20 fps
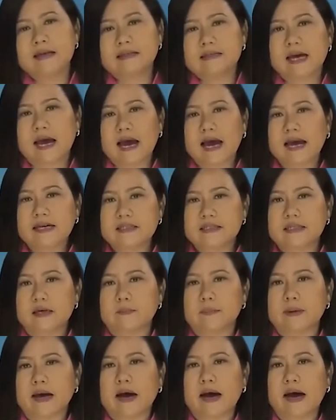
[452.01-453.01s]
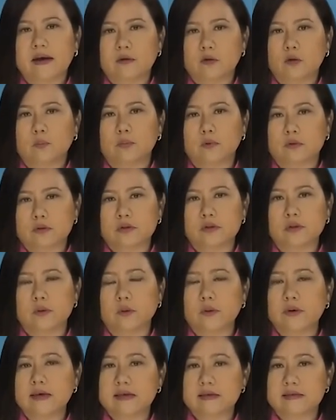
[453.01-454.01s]
The idea behind
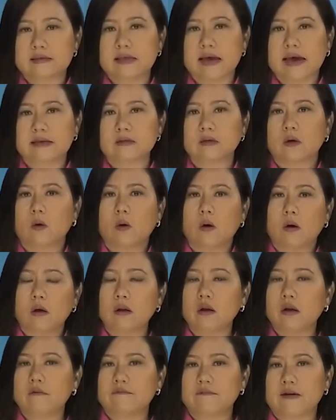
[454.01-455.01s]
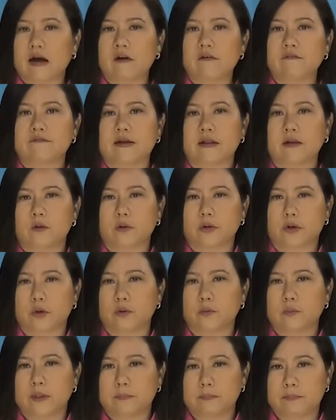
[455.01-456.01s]
Ubuntu is that all of our fellow
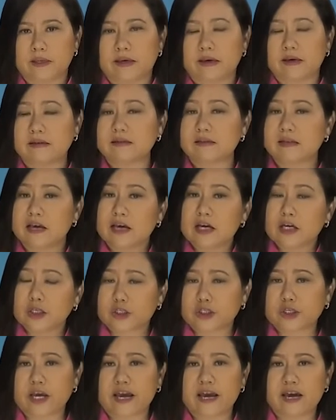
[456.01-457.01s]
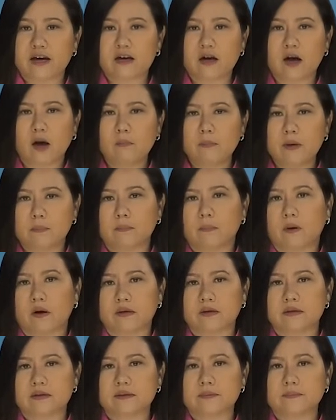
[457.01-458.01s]
human beings share a common
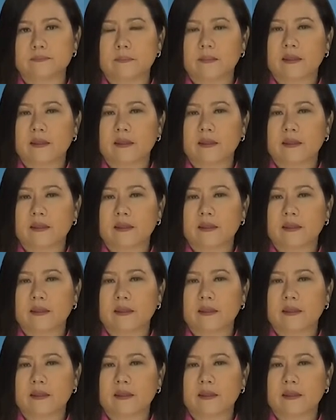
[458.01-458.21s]
bond,